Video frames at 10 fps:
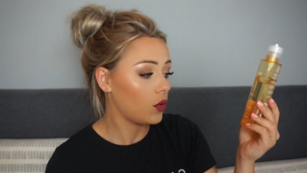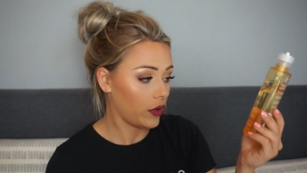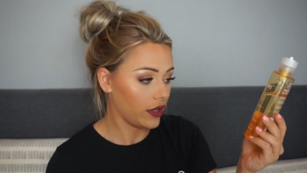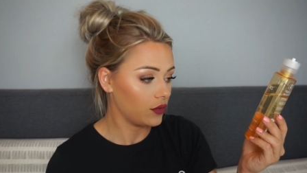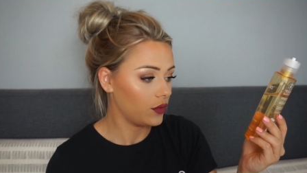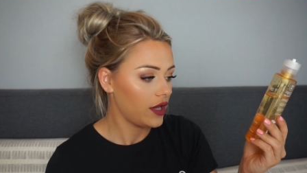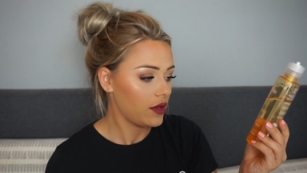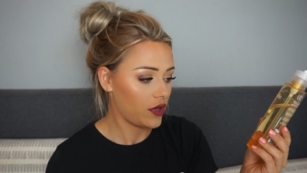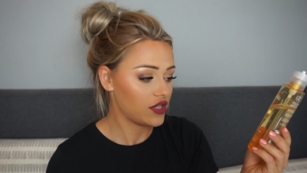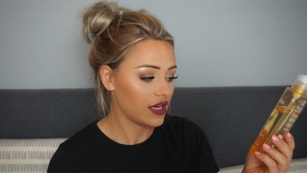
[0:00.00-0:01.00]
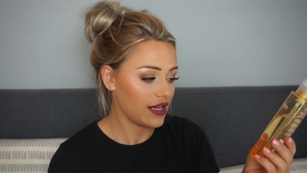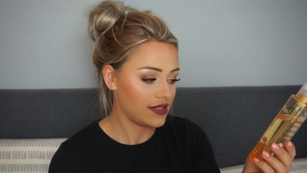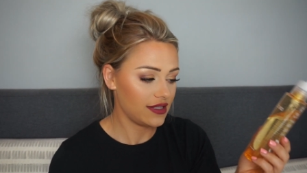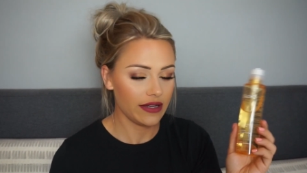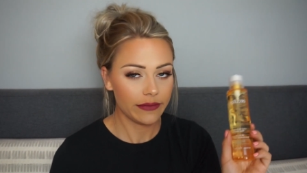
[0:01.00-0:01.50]
oil, which
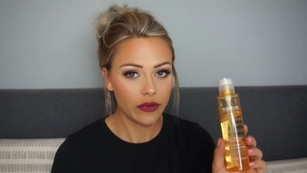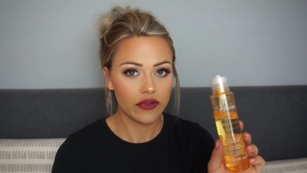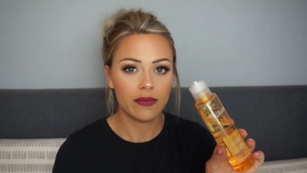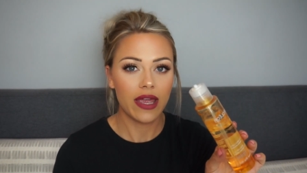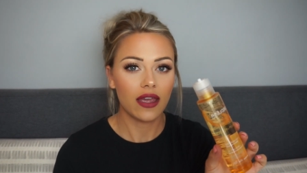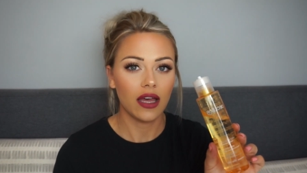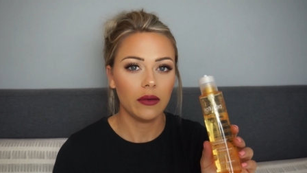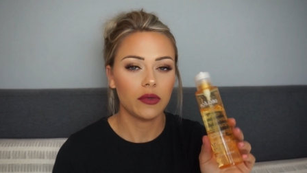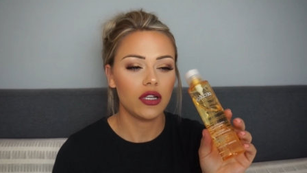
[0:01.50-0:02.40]
cleanses and removes makeup.